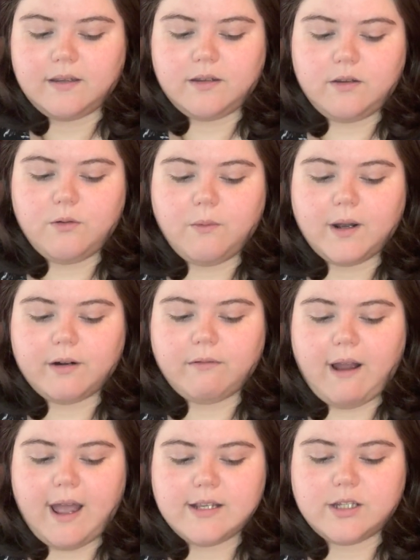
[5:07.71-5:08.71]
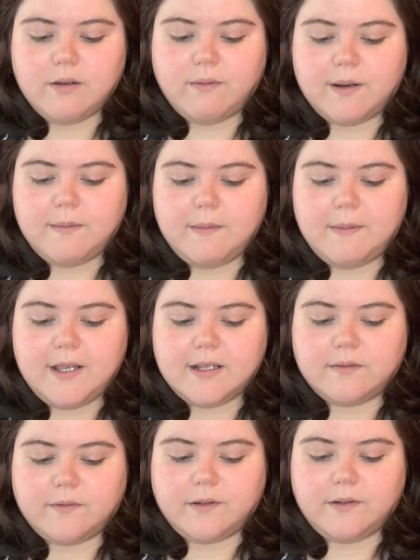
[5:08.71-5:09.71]
you want to rest, you want to be
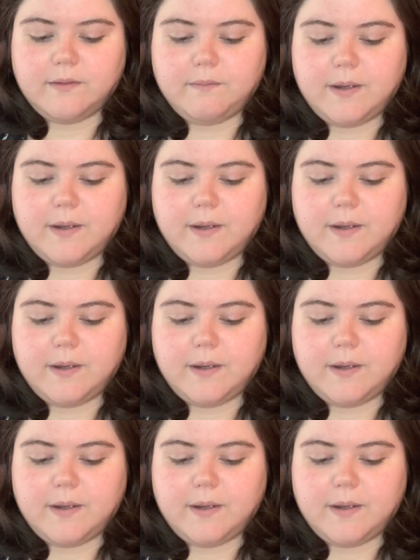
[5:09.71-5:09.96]
peaceful,